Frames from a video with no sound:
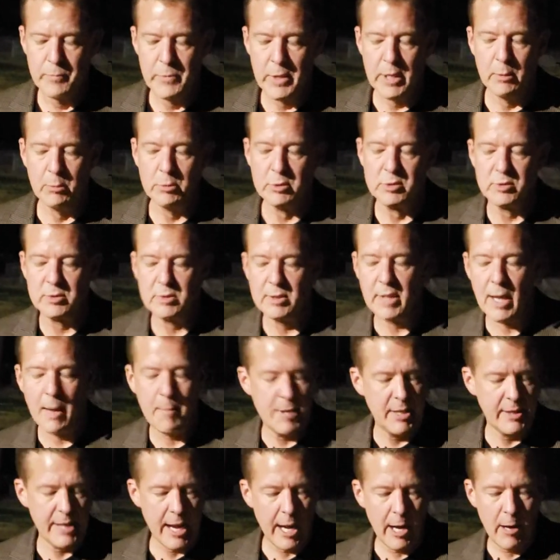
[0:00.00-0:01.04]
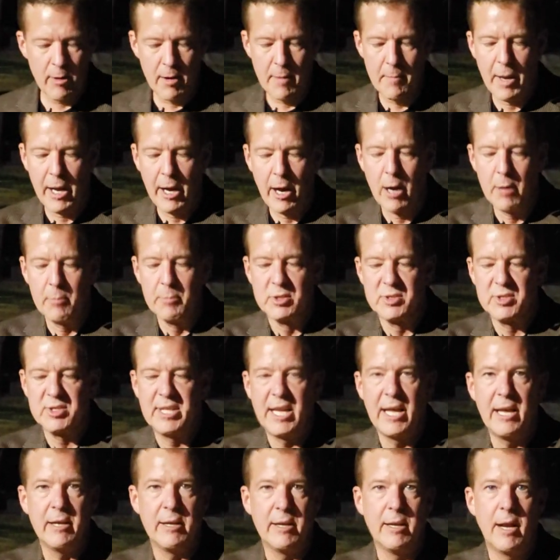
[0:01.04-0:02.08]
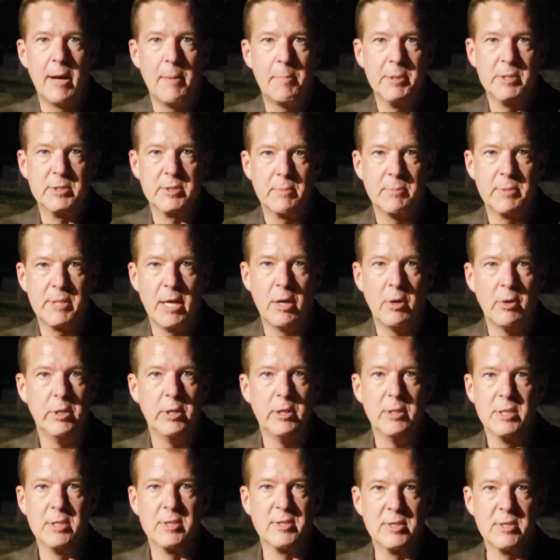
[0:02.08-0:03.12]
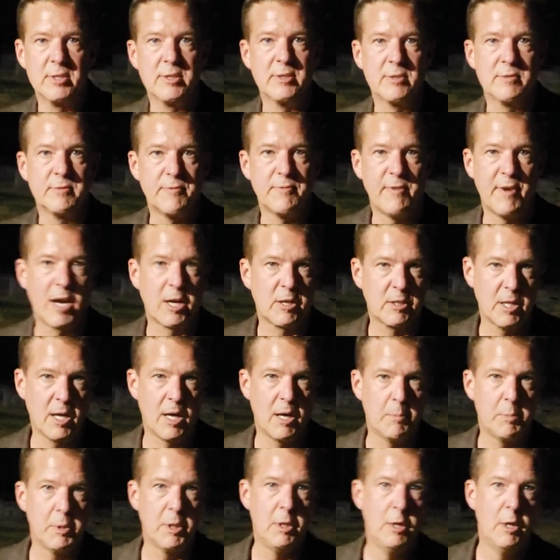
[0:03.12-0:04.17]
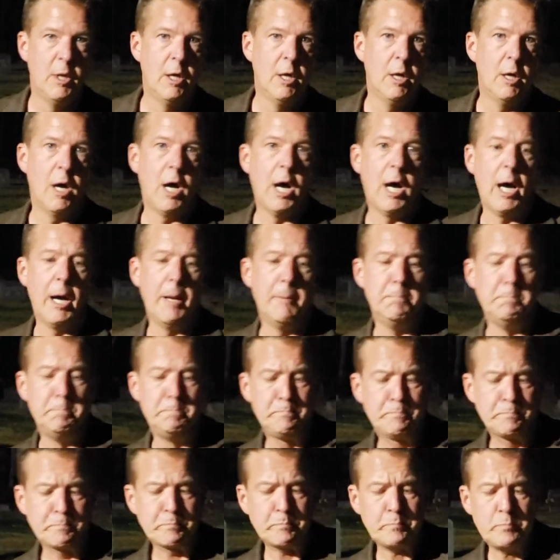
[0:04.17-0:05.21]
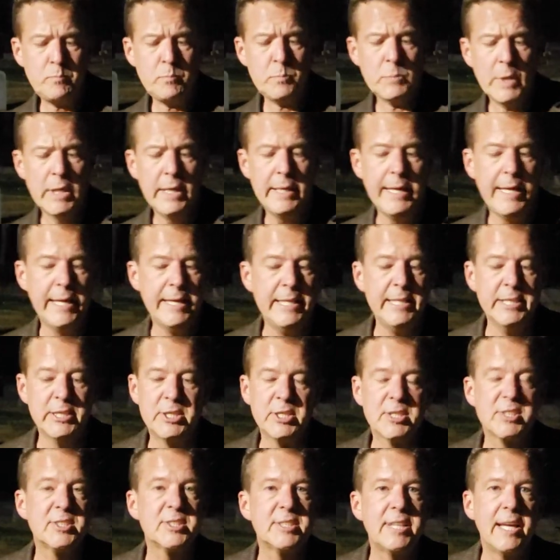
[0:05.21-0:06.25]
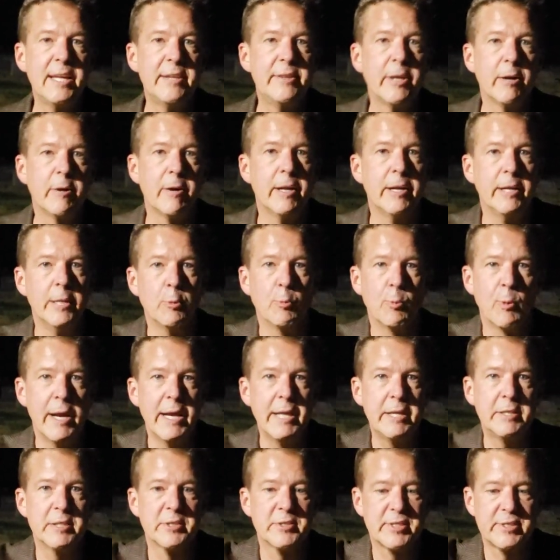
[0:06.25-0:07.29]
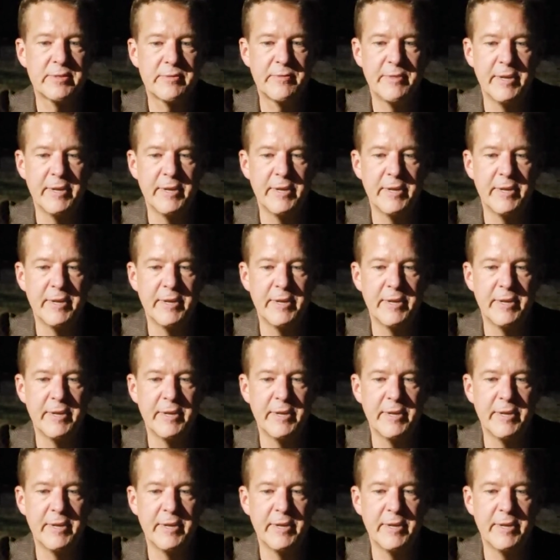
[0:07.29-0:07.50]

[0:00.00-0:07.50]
it was, I mean, the hair on my arm is standing up as I'm telling you this. This is fucked up. Um, and he just stayed there and he raked his